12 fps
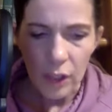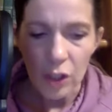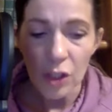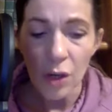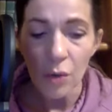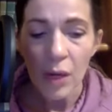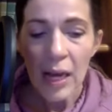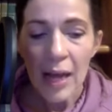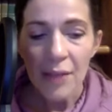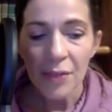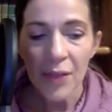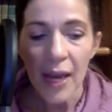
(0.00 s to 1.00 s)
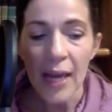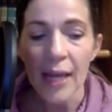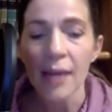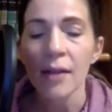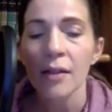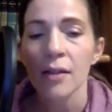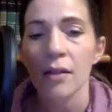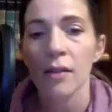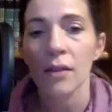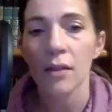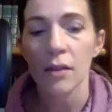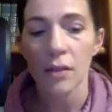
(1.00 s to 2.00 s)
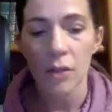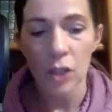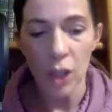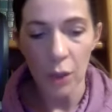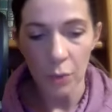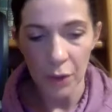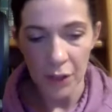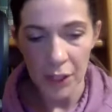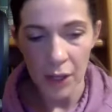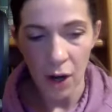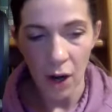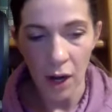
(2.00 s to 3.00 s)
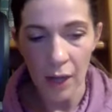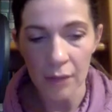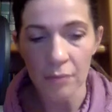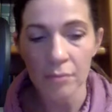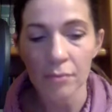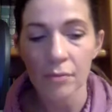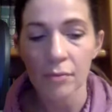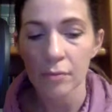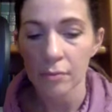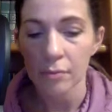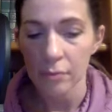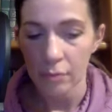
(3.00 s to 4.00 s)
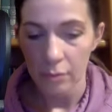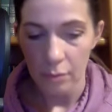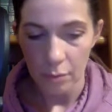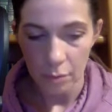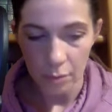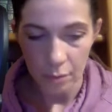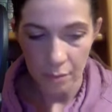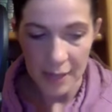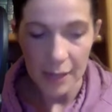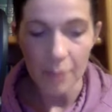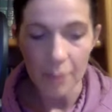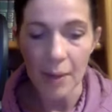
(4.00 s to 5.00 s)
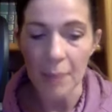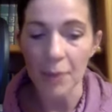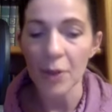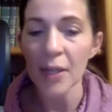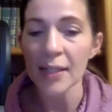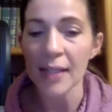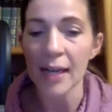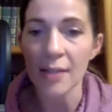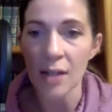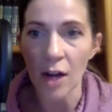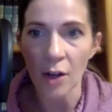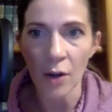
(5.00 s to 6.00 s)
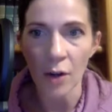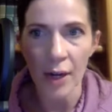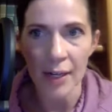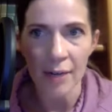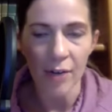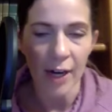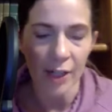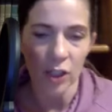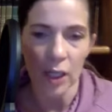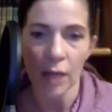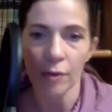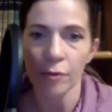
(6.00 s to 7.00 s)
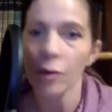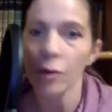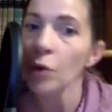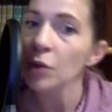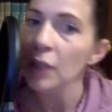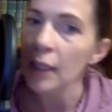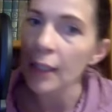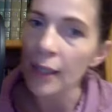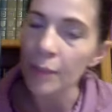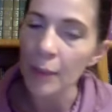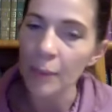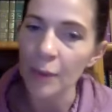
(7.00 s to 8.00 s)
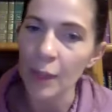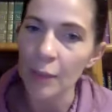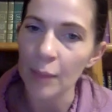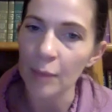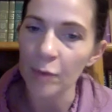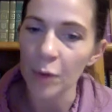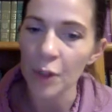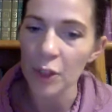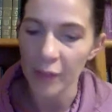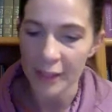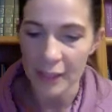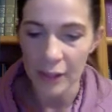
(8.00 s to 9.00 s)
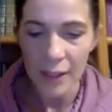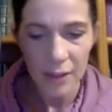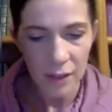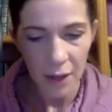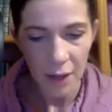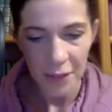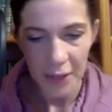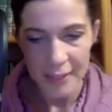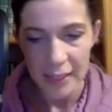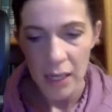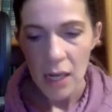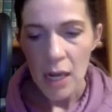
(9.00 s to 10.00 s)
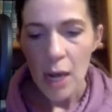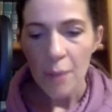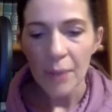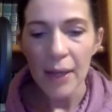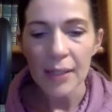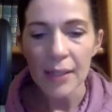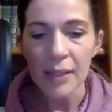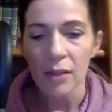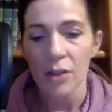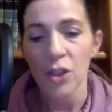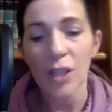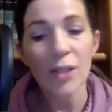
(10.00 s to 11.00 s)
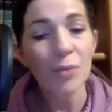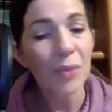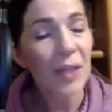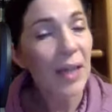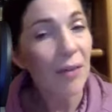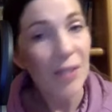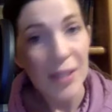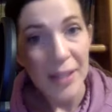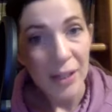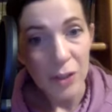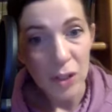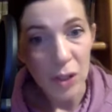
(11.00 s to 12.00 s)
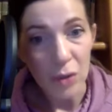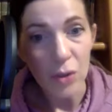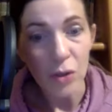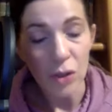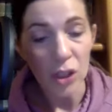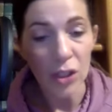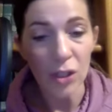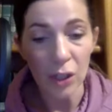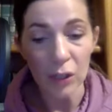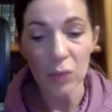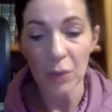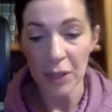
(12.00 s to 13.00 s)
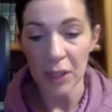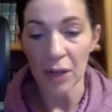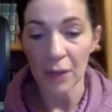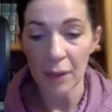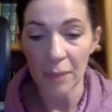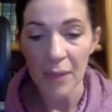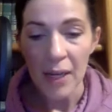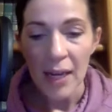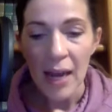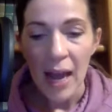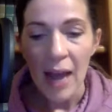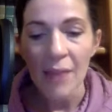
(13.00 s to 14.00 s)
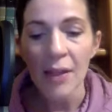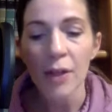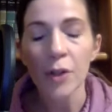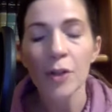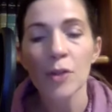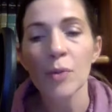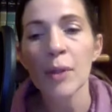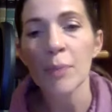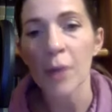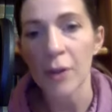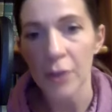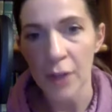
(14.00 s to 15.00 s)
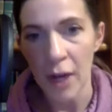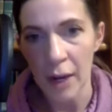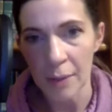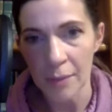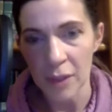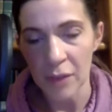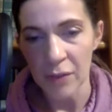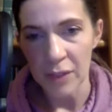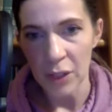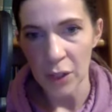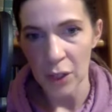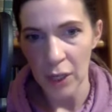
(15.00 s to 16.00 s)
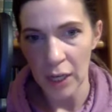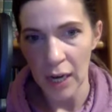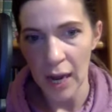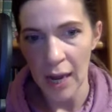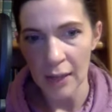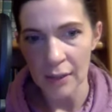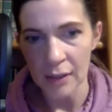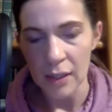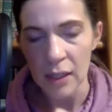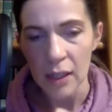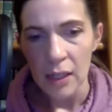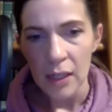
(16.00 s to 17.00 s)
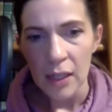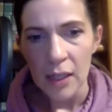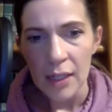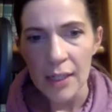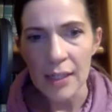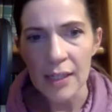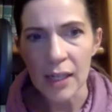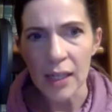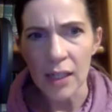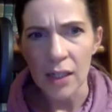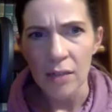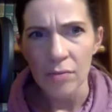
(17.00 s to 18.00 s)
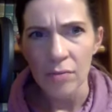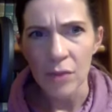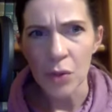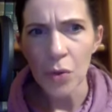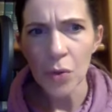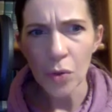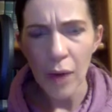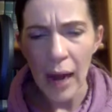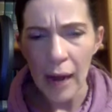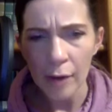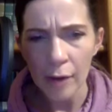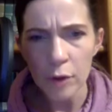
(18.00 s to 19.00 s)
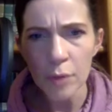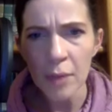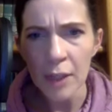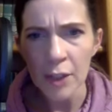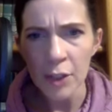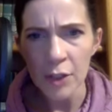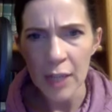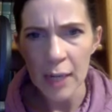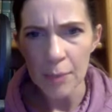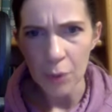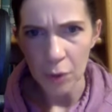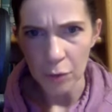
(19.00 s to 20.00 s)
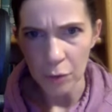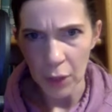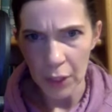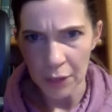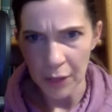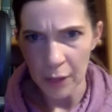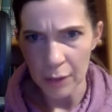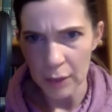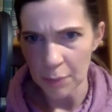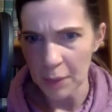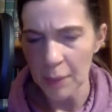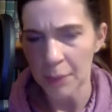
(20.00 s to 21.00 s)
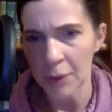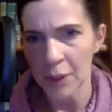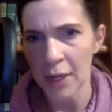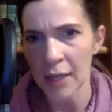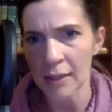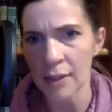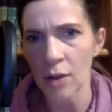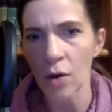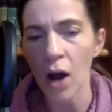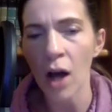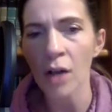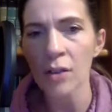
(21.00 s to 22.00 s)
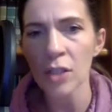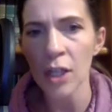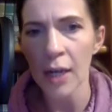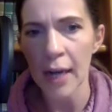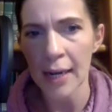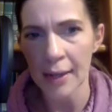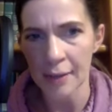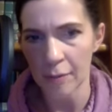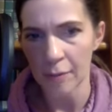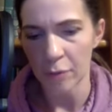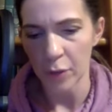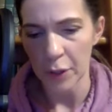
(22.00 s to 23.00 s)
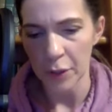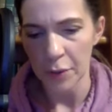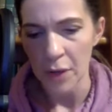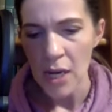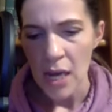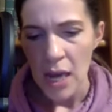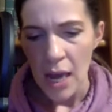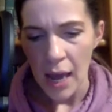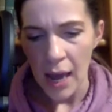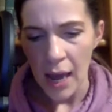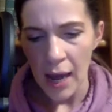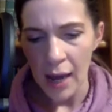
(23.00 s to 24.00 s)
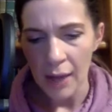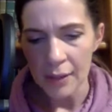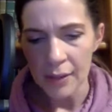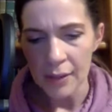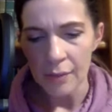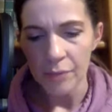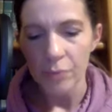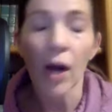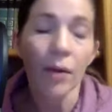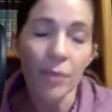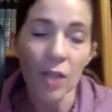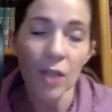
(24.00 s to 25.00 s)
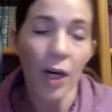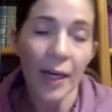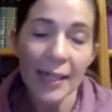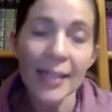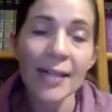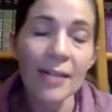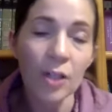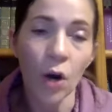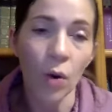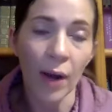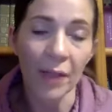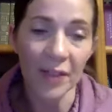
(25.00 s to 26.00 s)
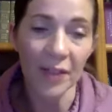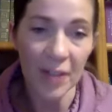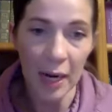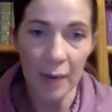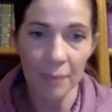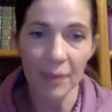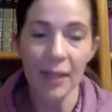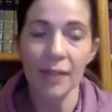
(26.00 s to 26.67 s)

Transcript: So they start working on making paper cranes, and Sadako had never actually folded a paper crane before, and she finds out it's not that easy, but she doesn't really have anything else to do, so she starts working on them. And then her sweet brother comes to visit her, and he's like, you don't have room on your table for 1,000 paper cranes, so I'll start hanging them for you. And well, sorry, he doesn't know at the time that